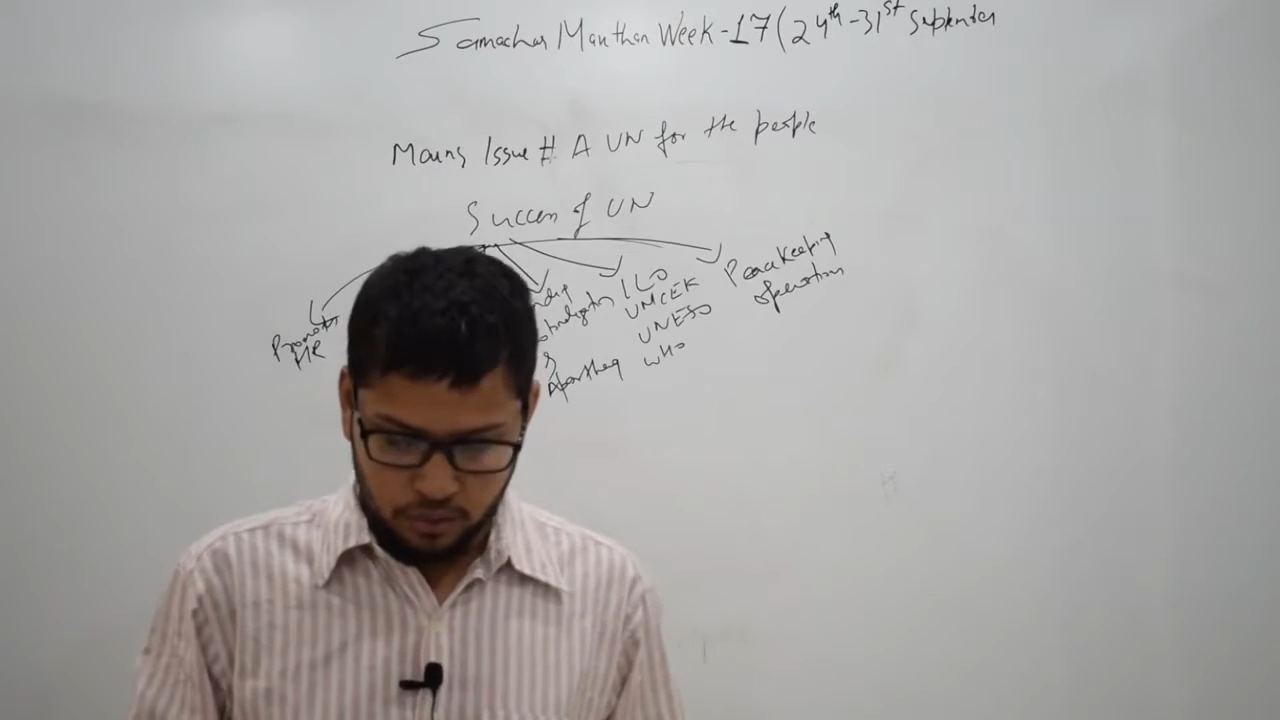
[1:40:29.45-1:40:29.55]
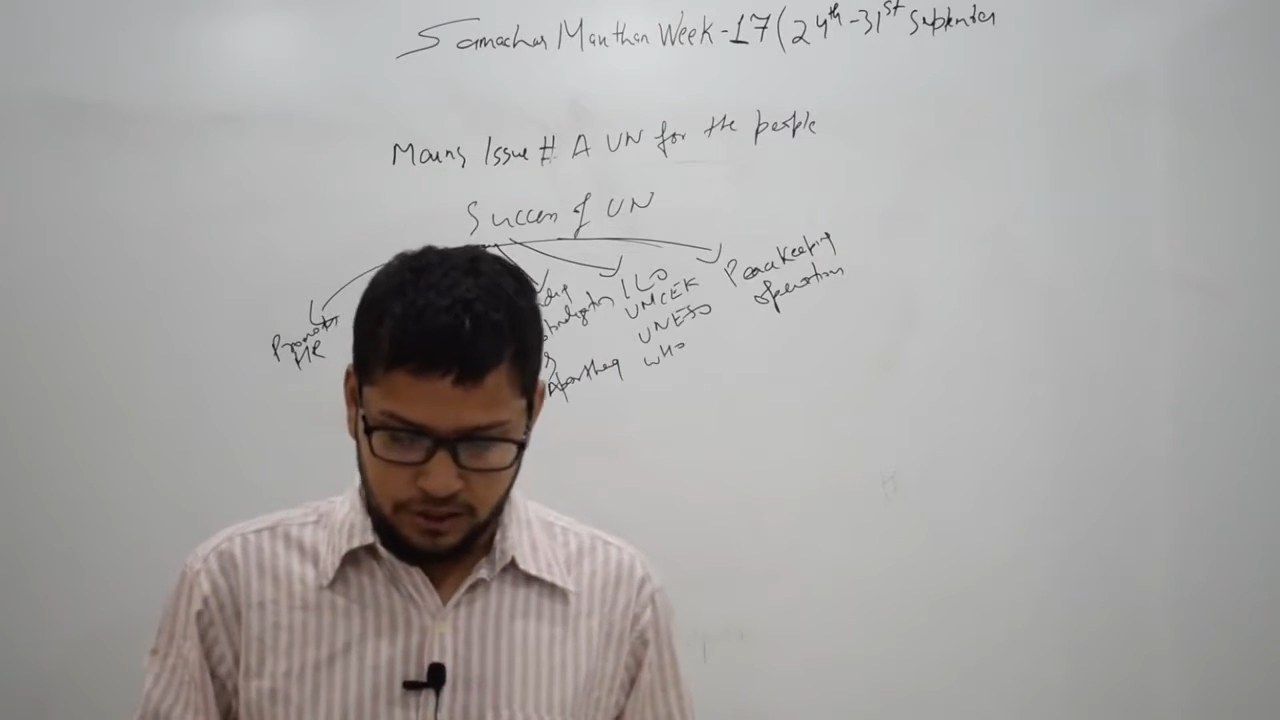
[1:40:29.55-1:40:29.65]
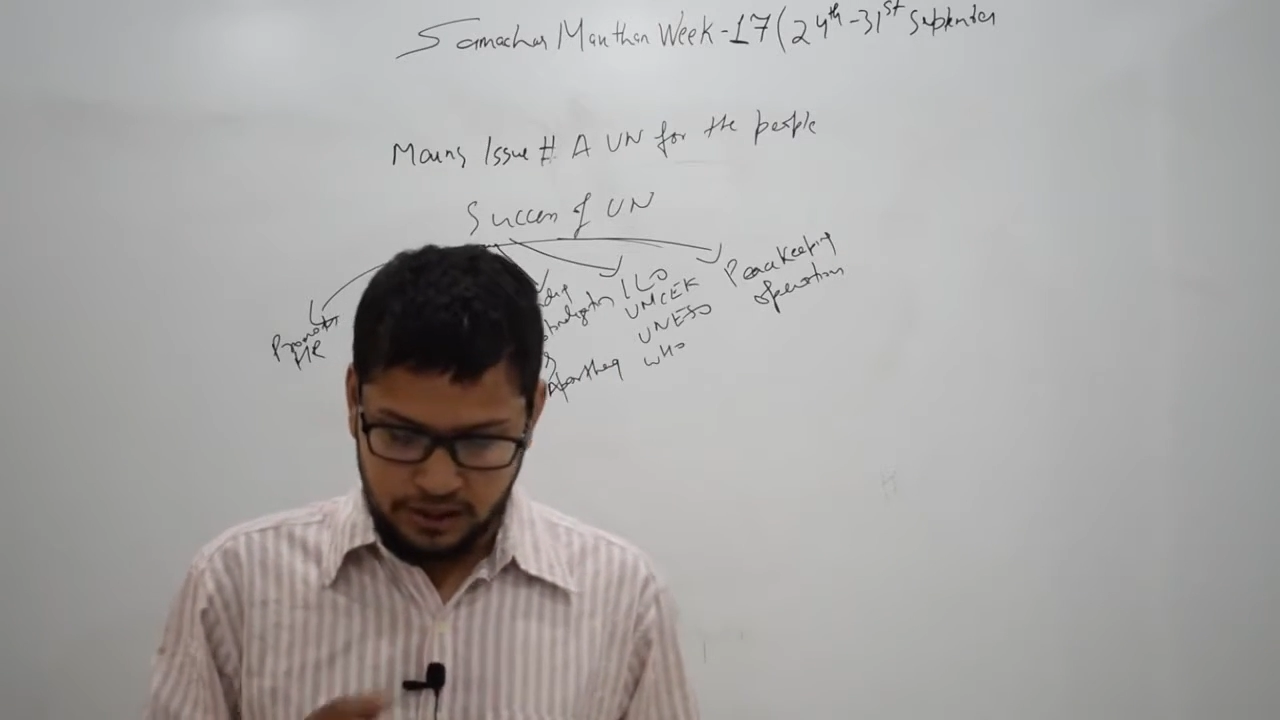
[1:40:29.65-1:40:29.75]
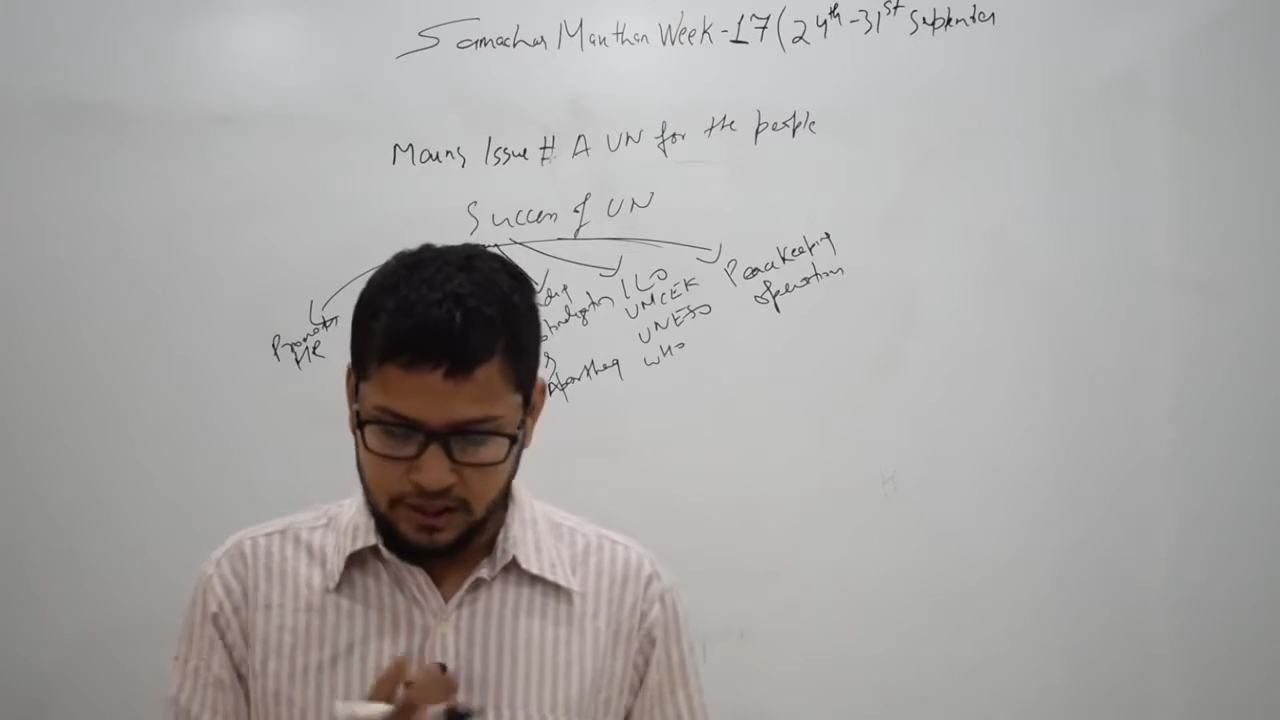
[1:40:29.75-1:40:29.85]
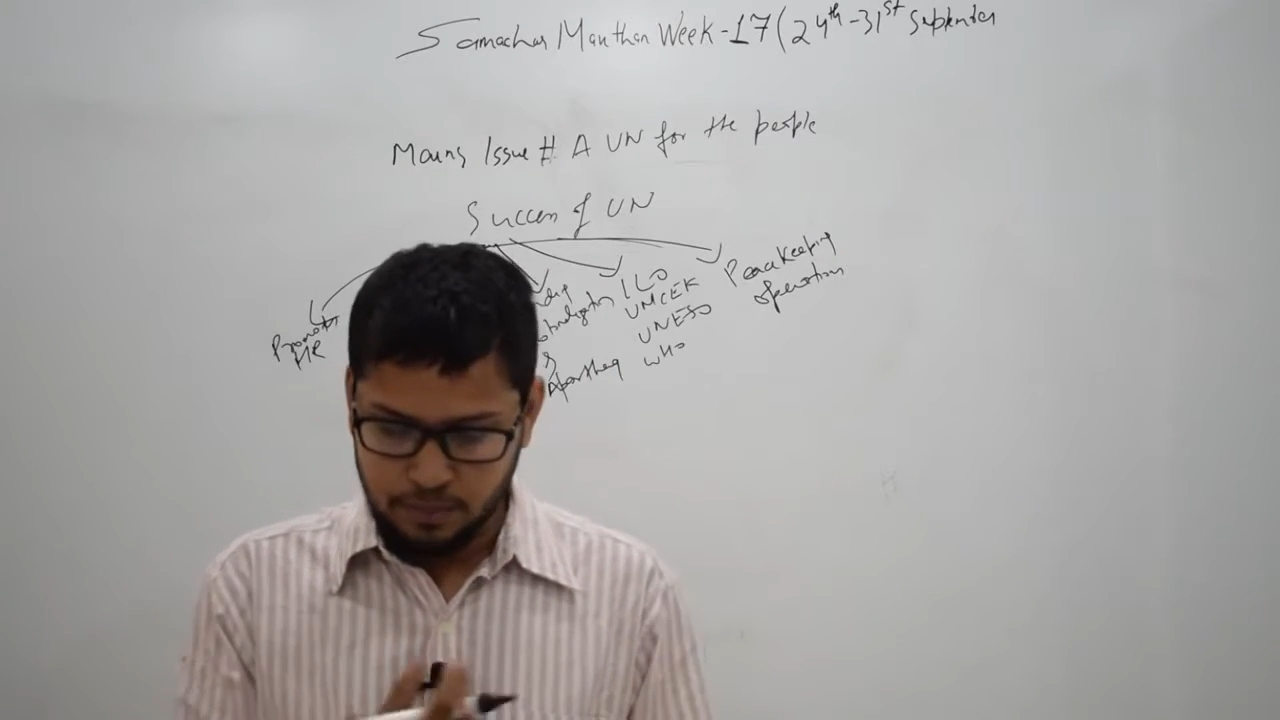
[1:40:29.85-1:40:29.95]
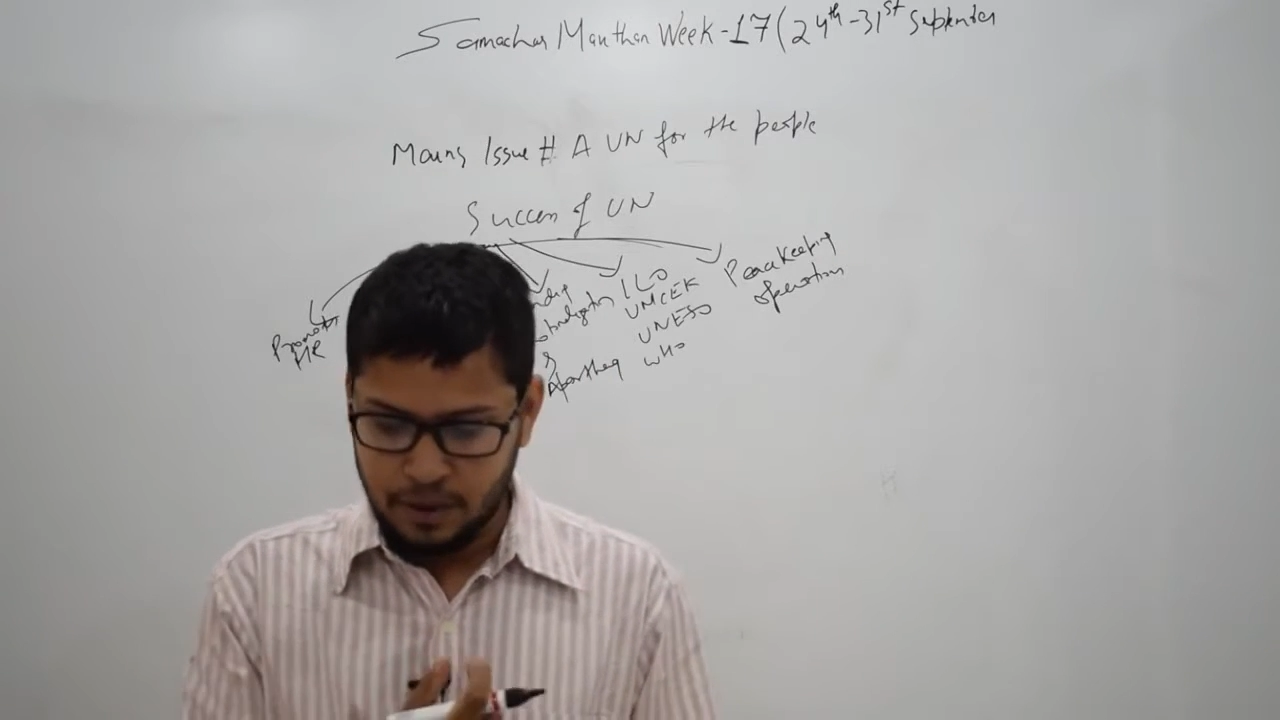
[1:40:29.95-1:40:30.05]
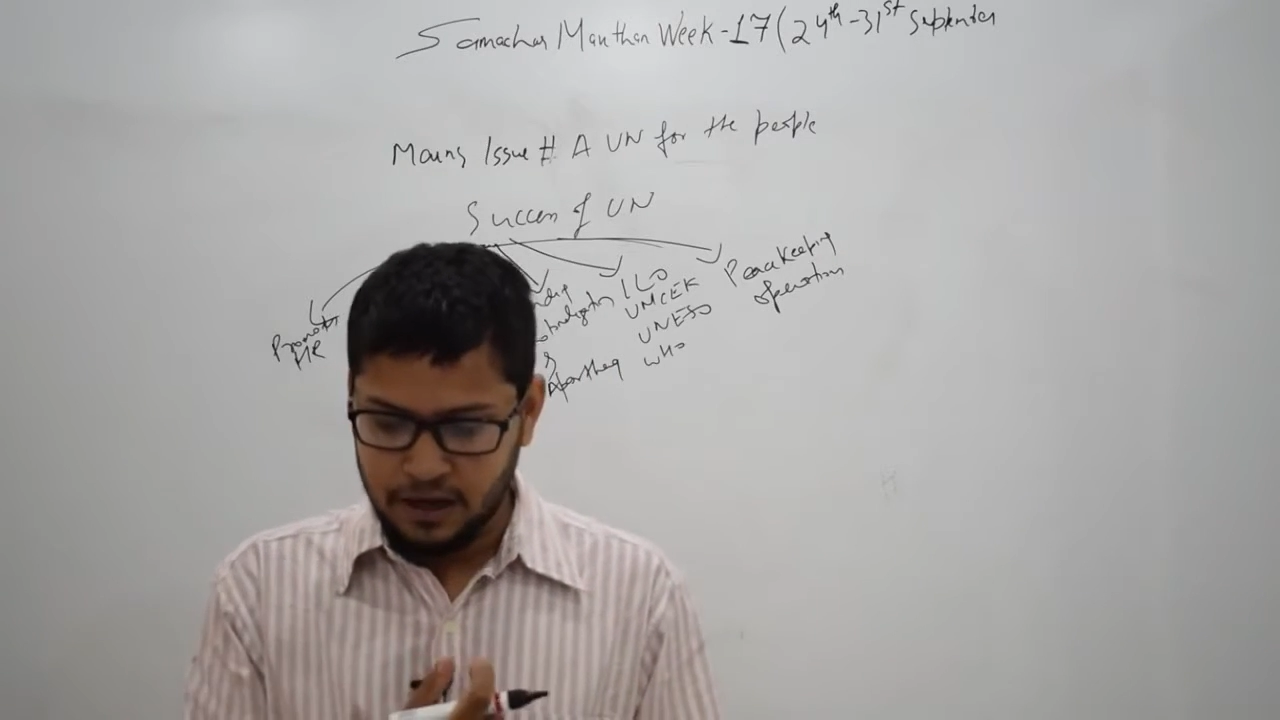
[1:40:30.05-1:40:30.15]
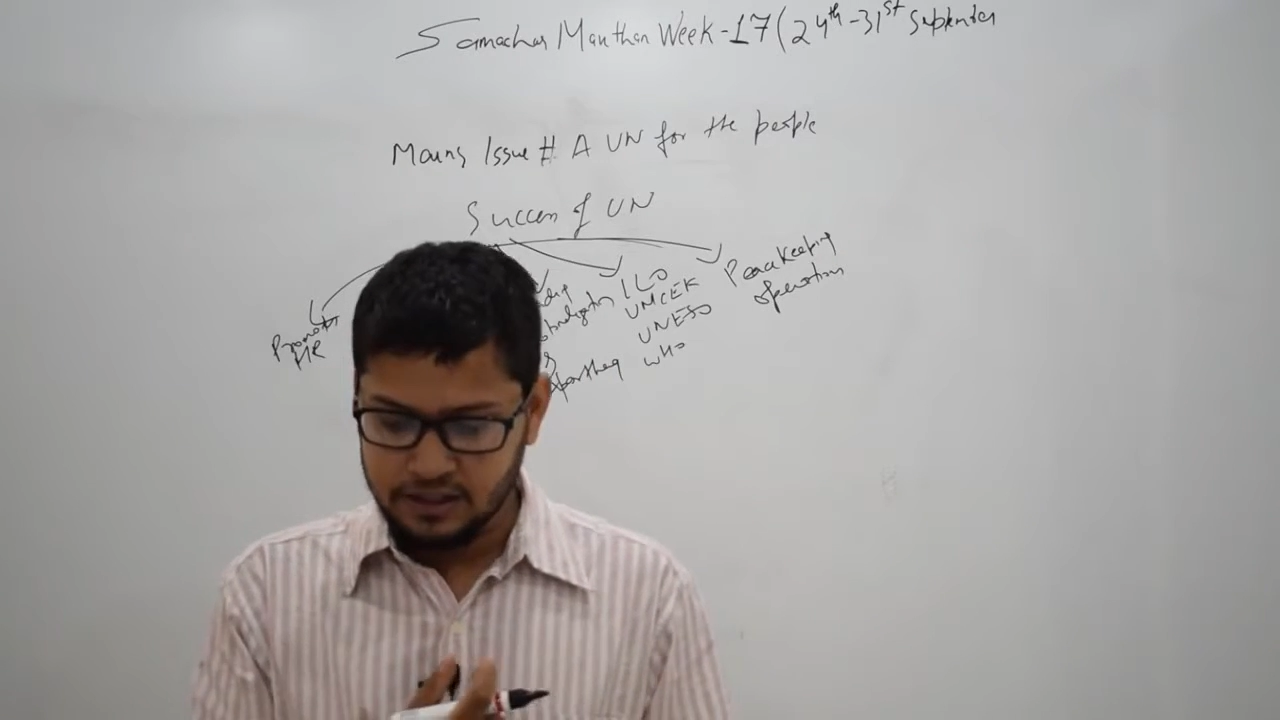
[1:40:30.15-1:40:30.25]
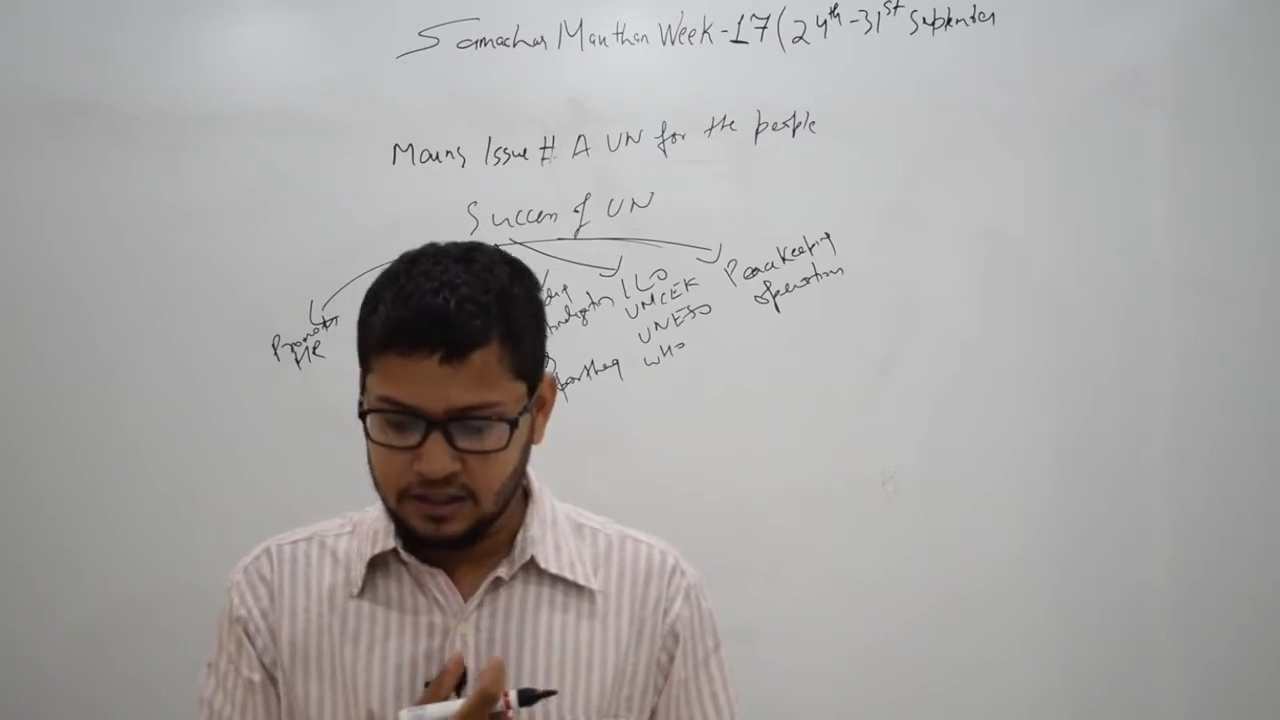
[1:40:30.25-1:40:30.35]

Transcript: it has passed